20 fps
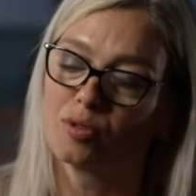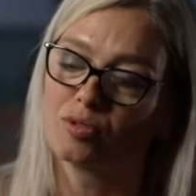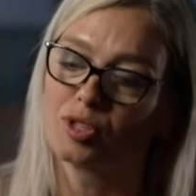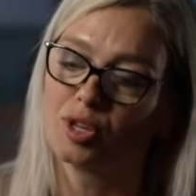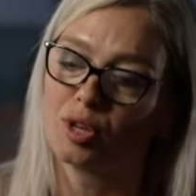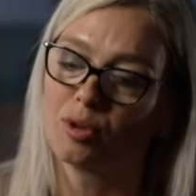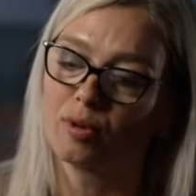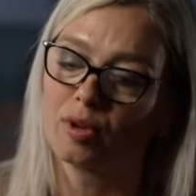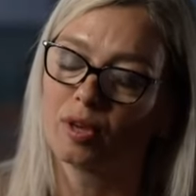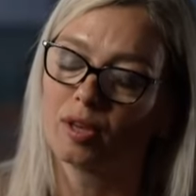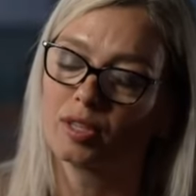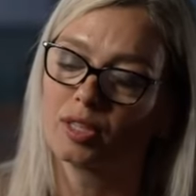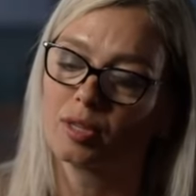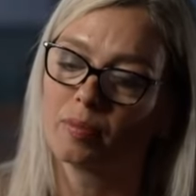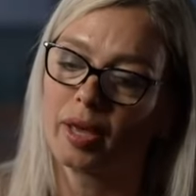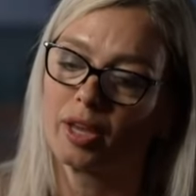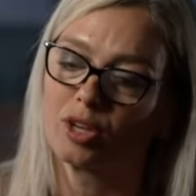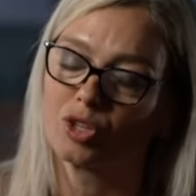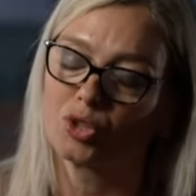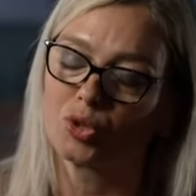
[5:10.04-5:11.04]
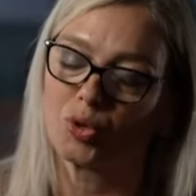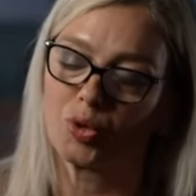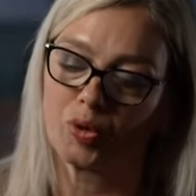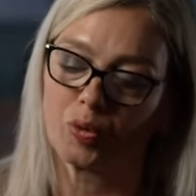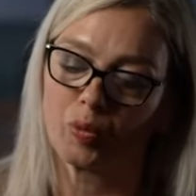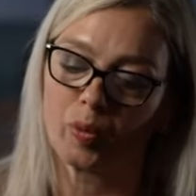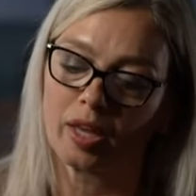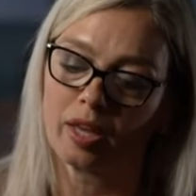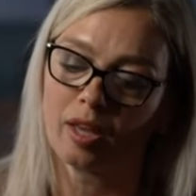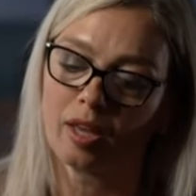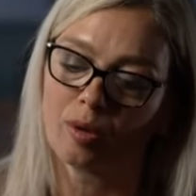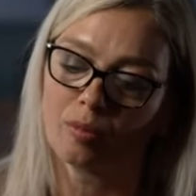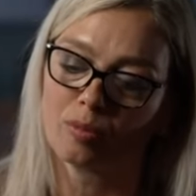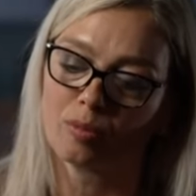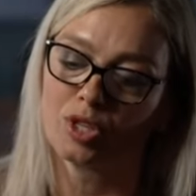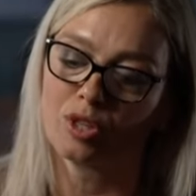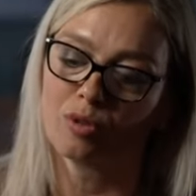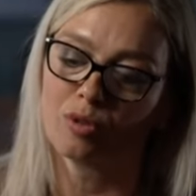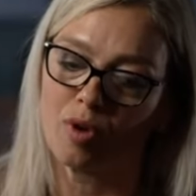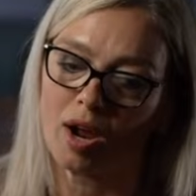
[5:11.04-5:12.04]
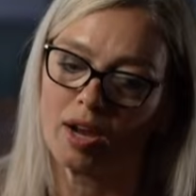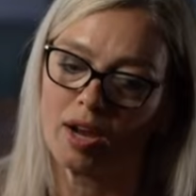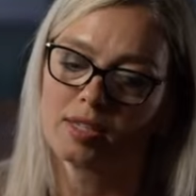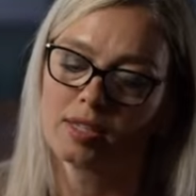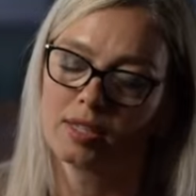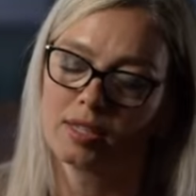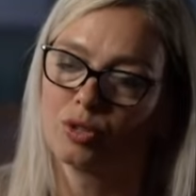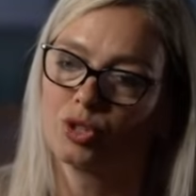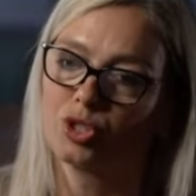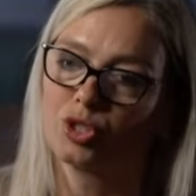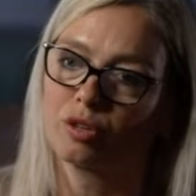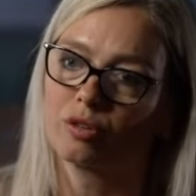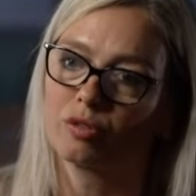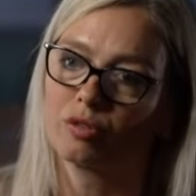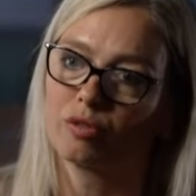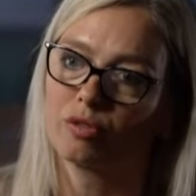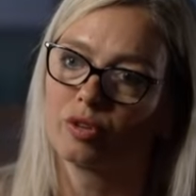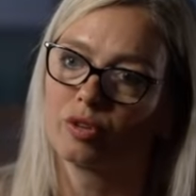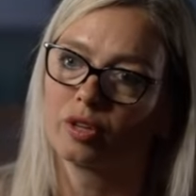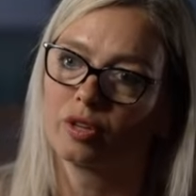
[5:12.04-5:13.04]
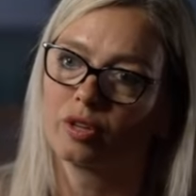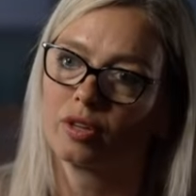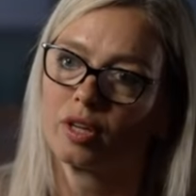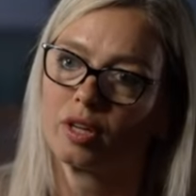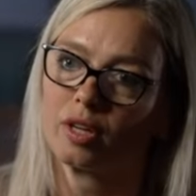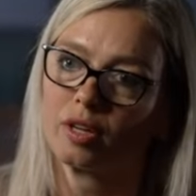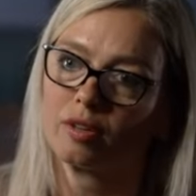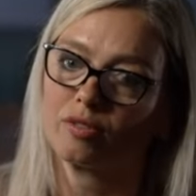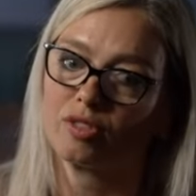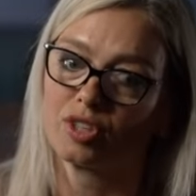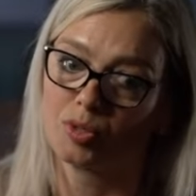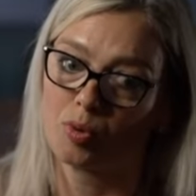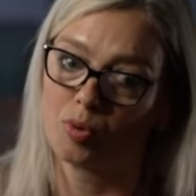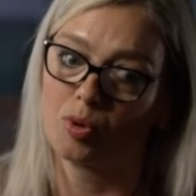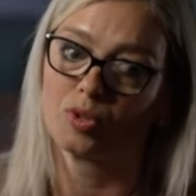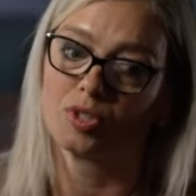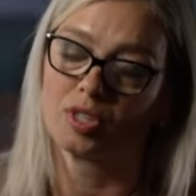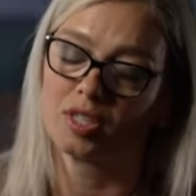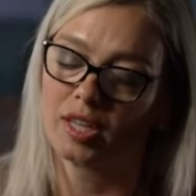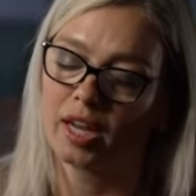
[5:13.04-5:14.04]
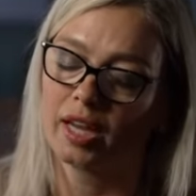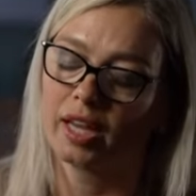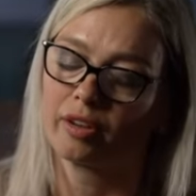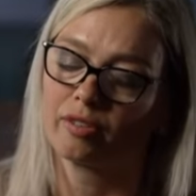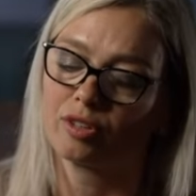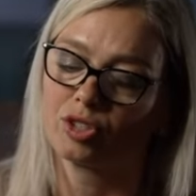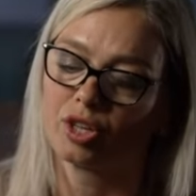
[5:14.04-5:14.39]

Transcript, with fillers: of snooker to make sure that we can come to the right solution for the sport to stay here in